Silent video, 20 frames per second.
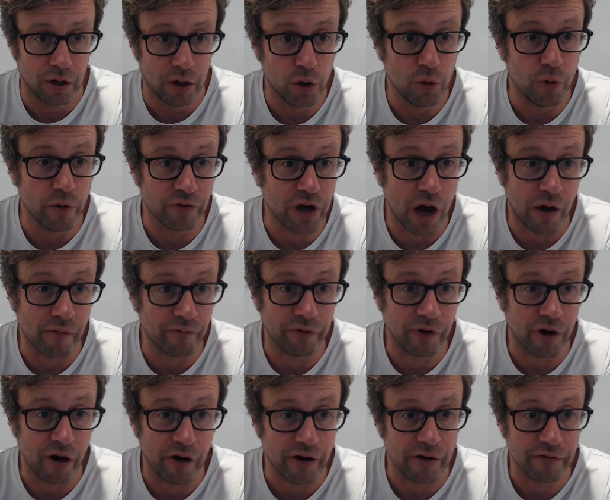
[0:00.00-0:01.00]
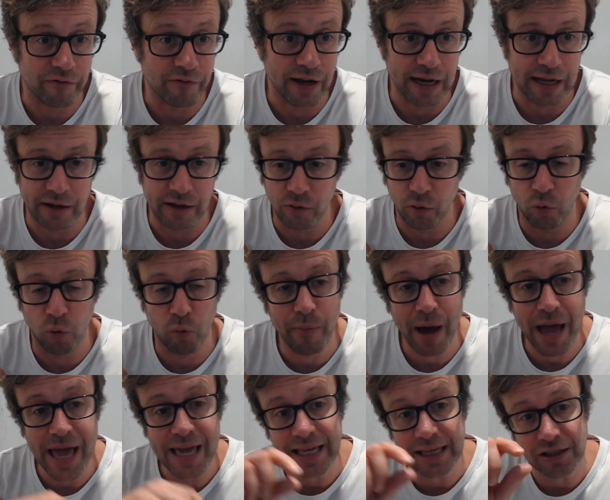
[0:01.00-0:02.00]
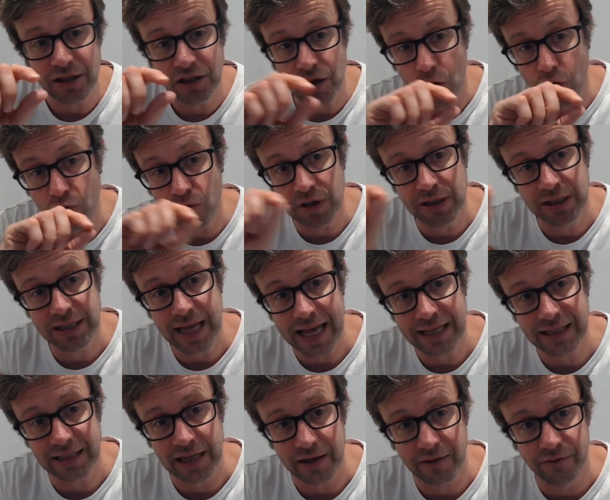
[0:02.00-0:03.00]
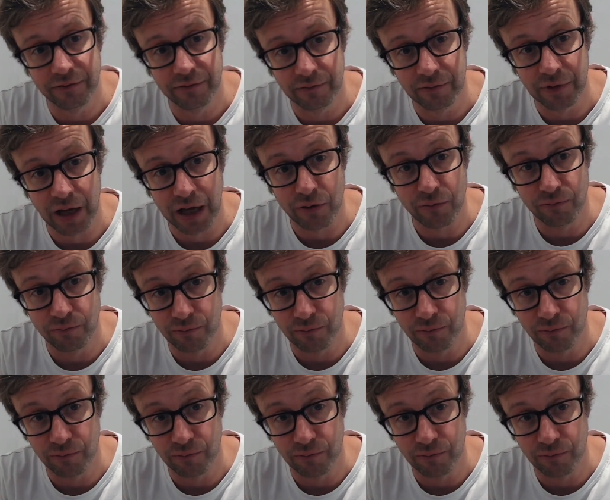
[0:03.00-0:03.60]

who have come via an affiliate, or make it so recessive, like